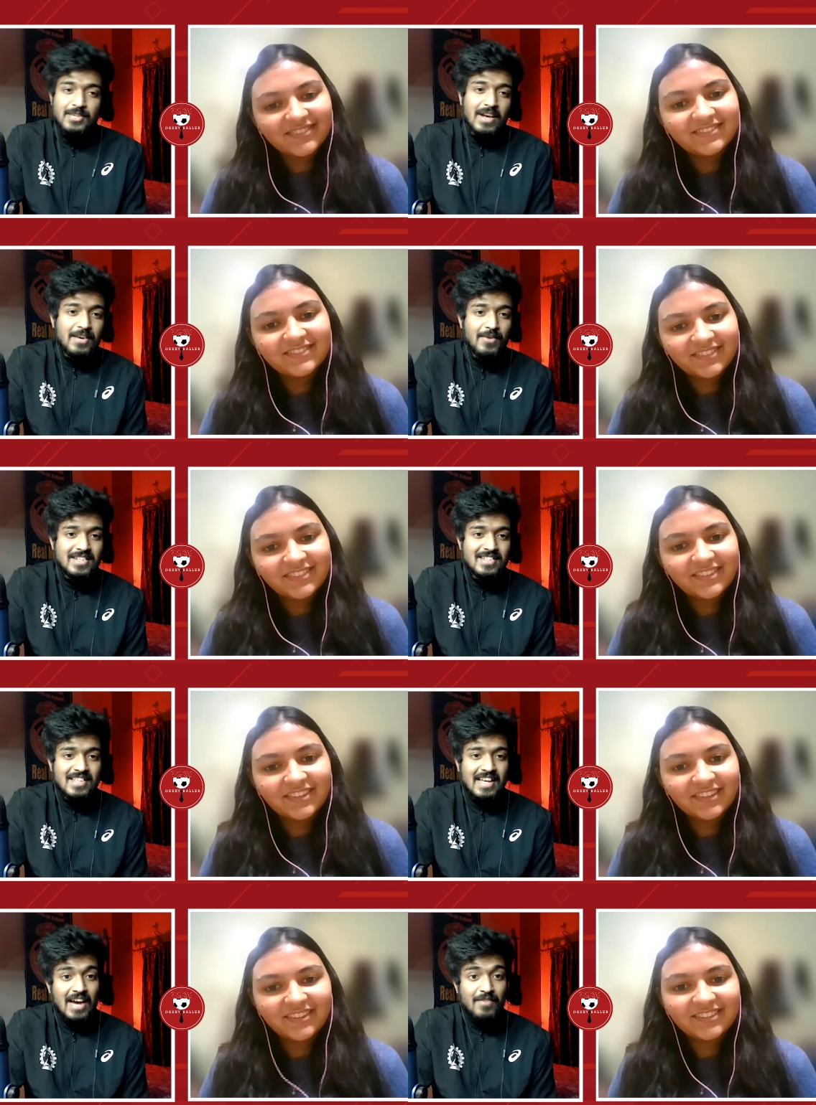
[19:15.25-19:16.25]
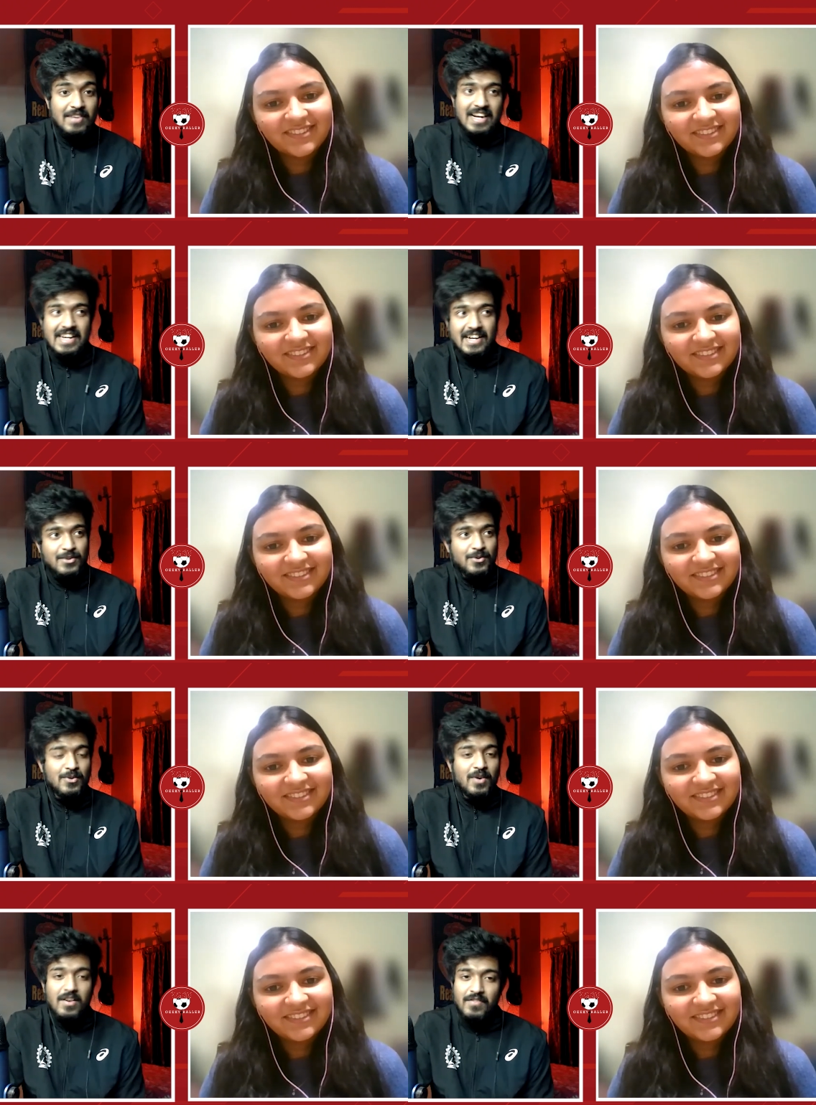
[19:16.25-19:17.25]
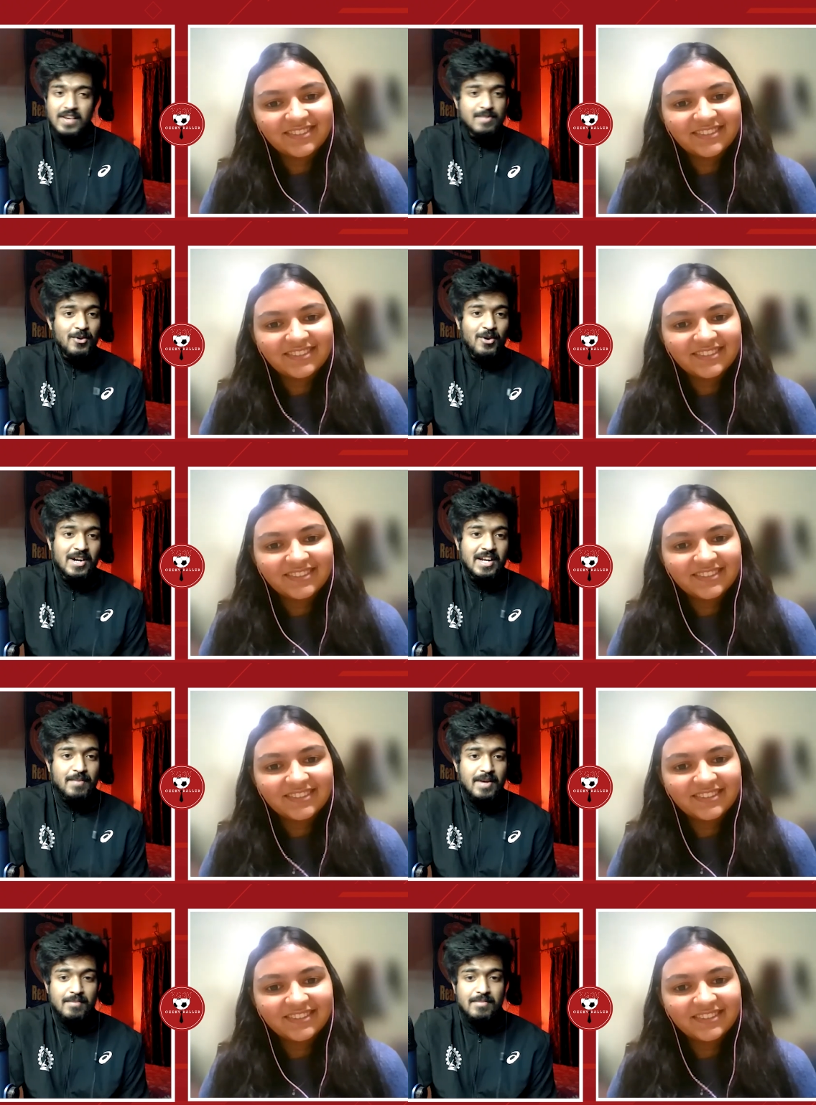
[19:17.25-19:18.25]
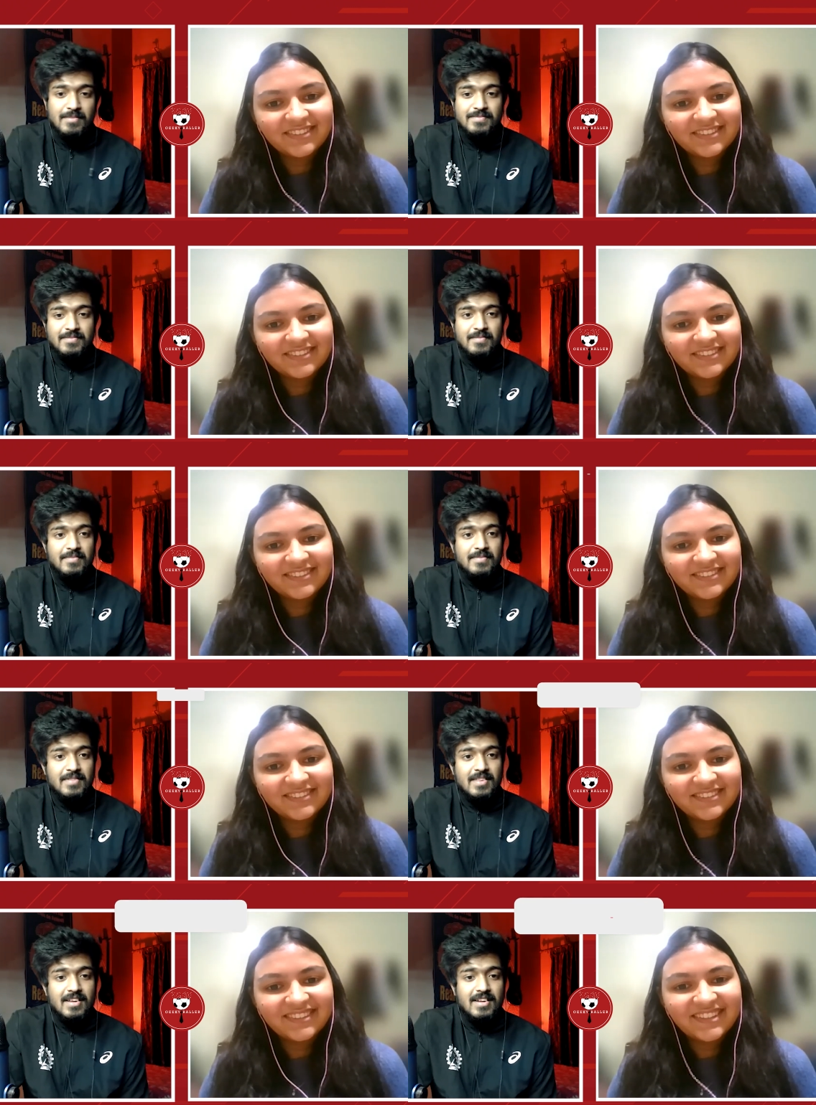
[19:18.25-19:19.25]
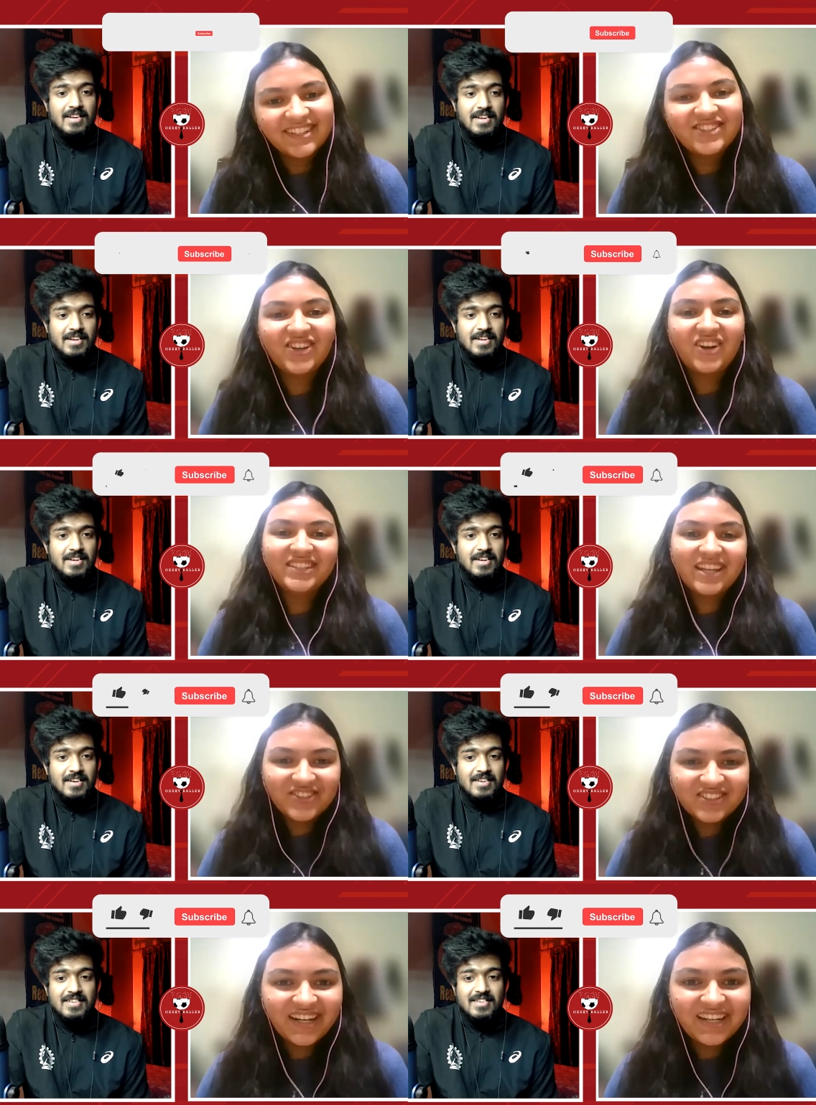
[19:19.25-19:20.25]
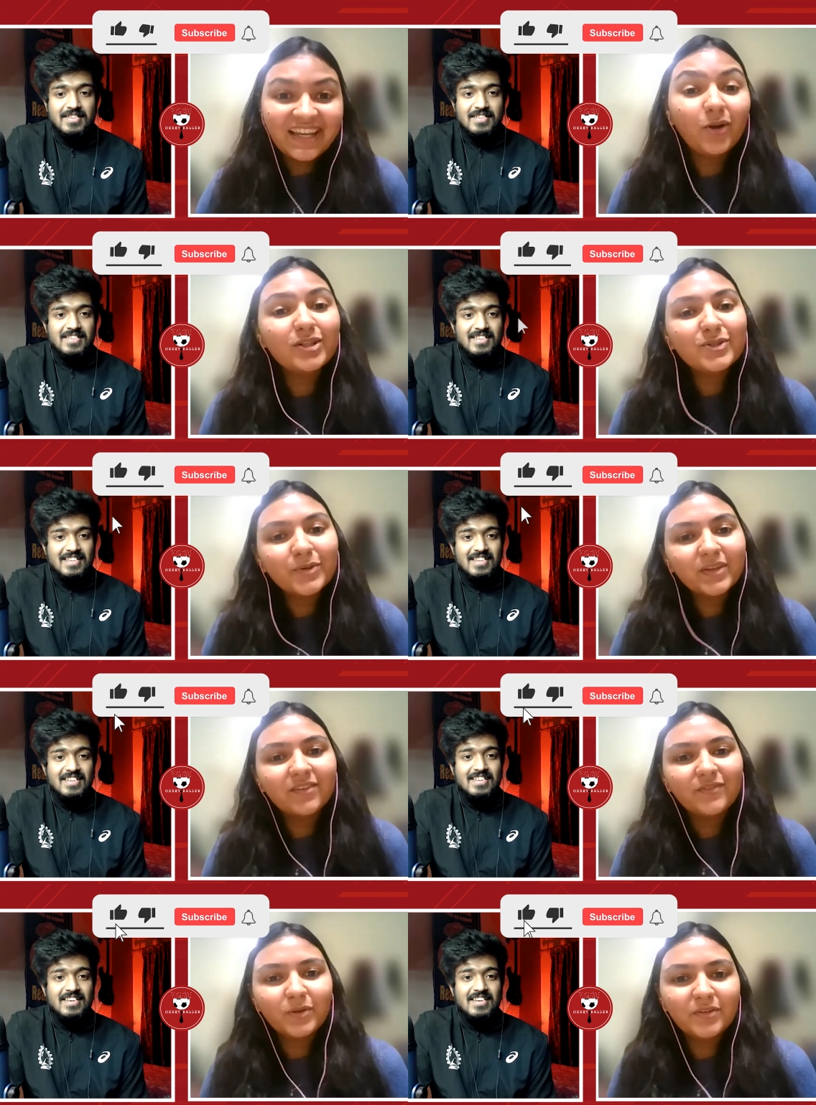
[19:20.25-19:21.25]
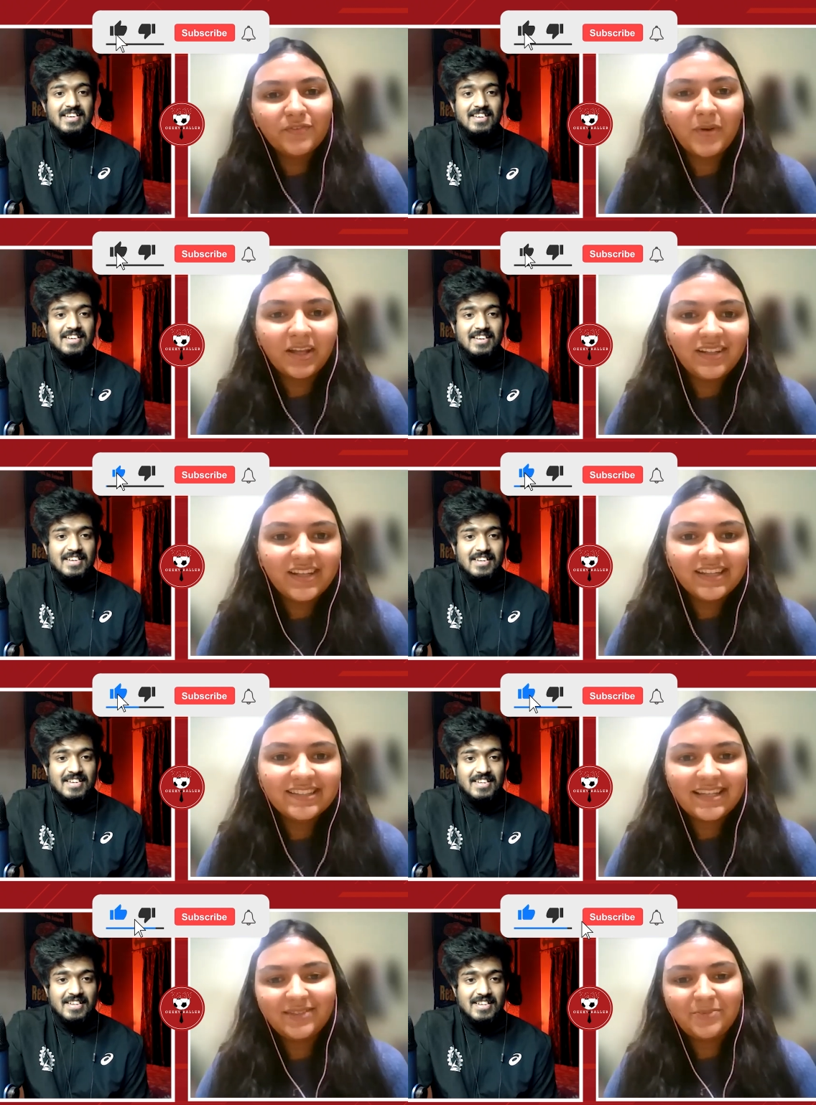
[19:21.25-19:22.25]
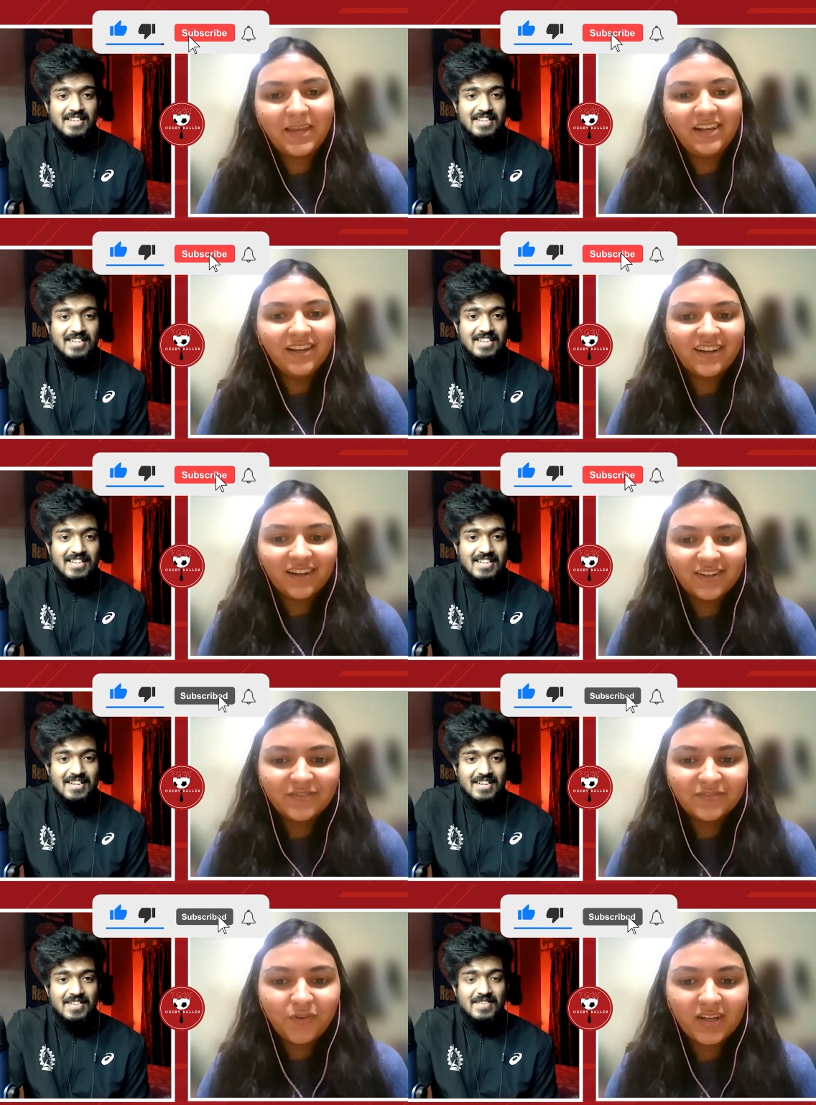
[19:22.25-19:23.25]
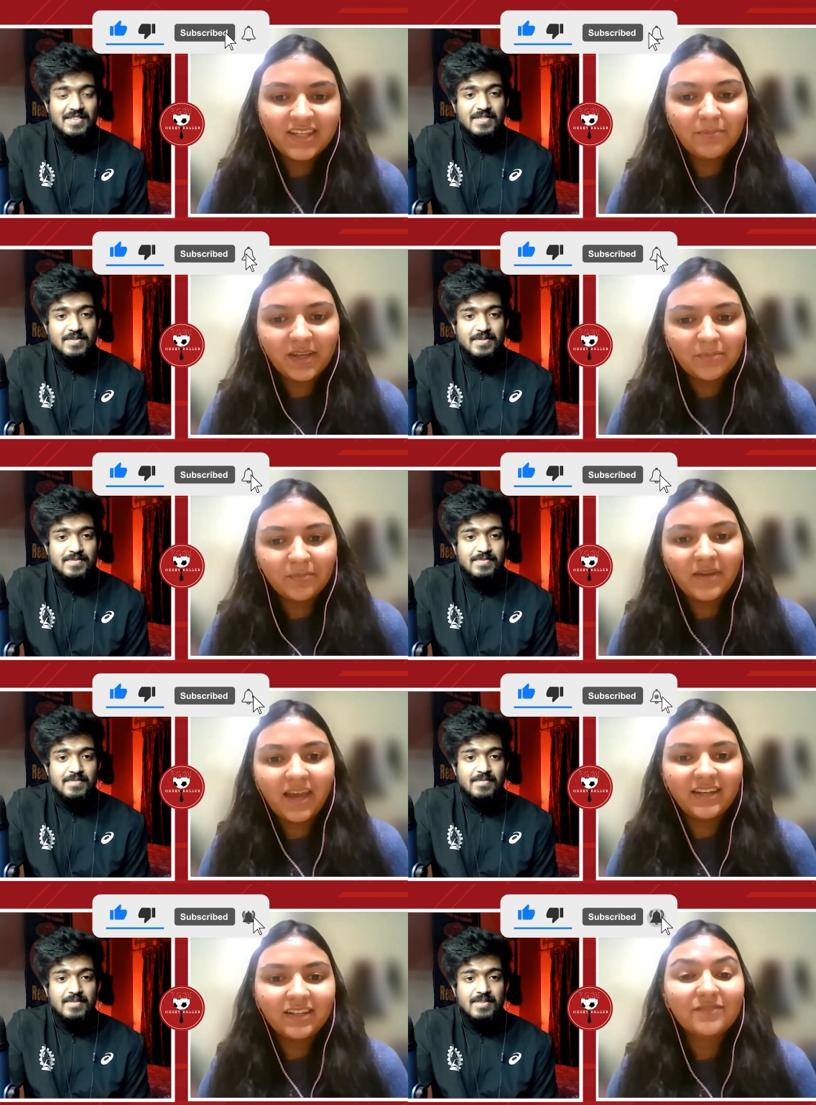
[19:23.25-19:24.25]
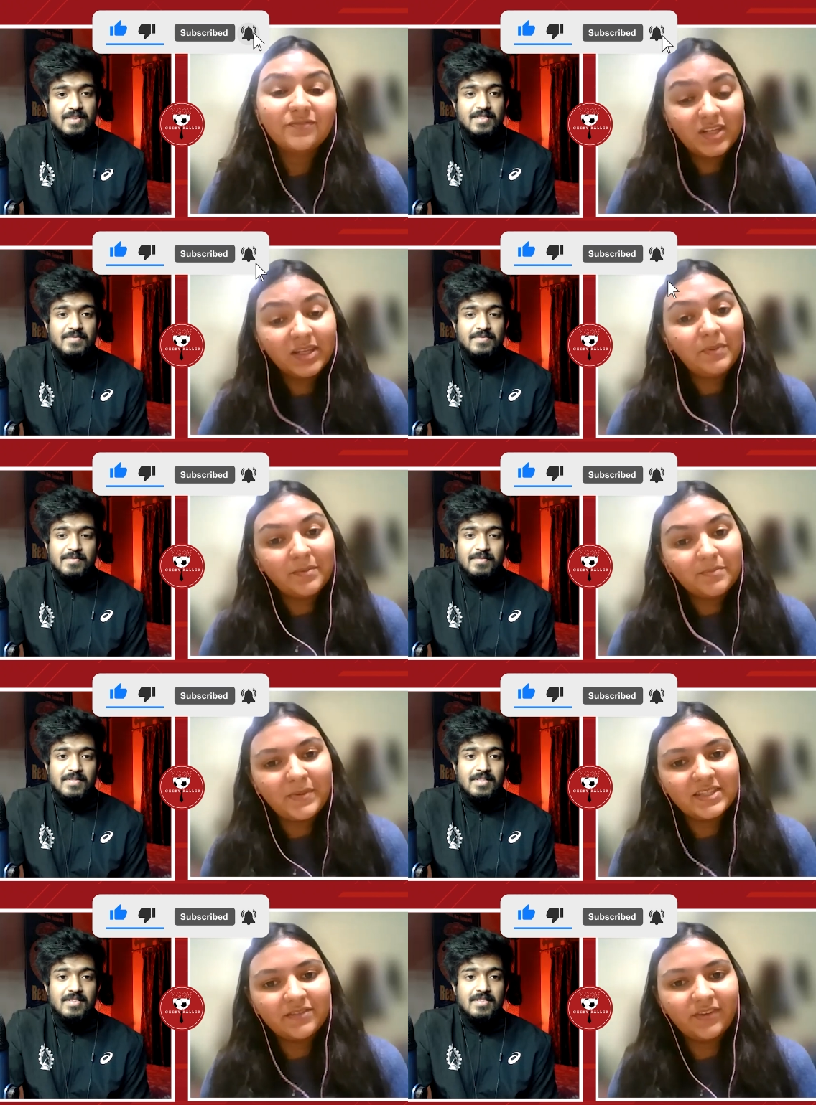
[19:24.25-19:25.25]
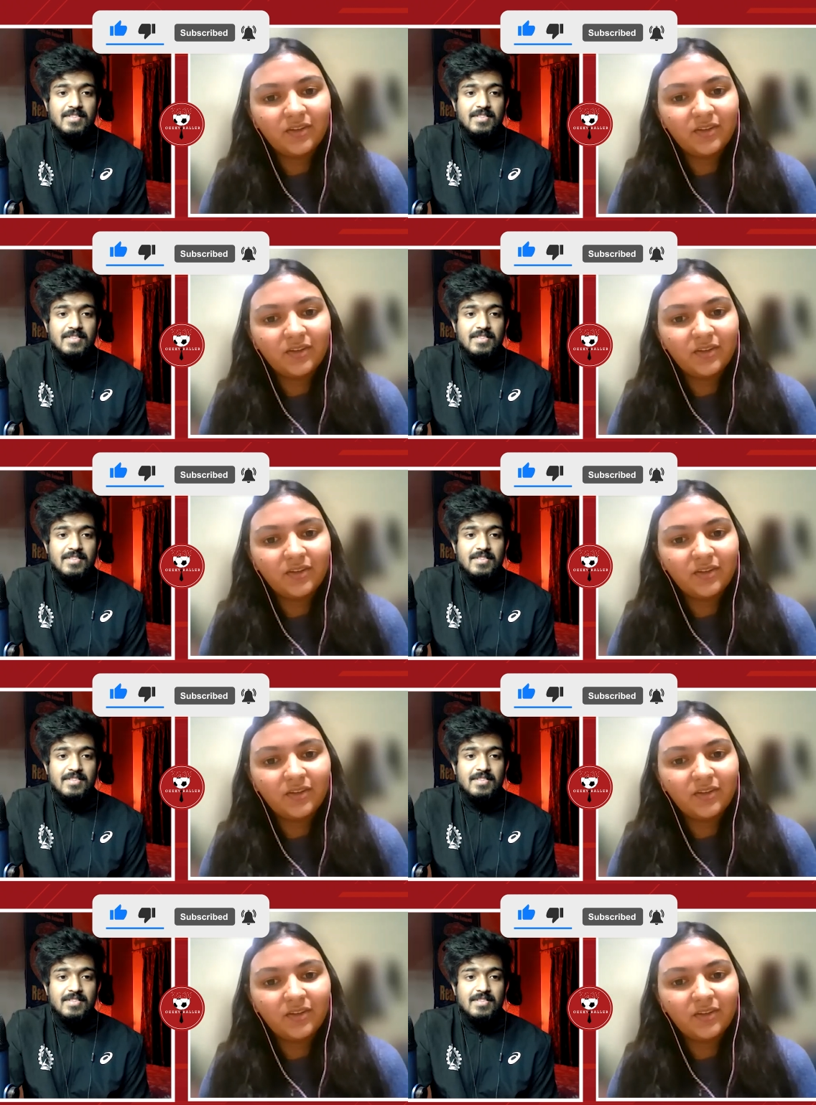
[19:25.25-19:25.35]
Speaker 1: you any questions they have related to facebook or tpm
Speaker 2: Sure, sounds great. I'll also give you a few other links as well uh, for TPM and for TPM specific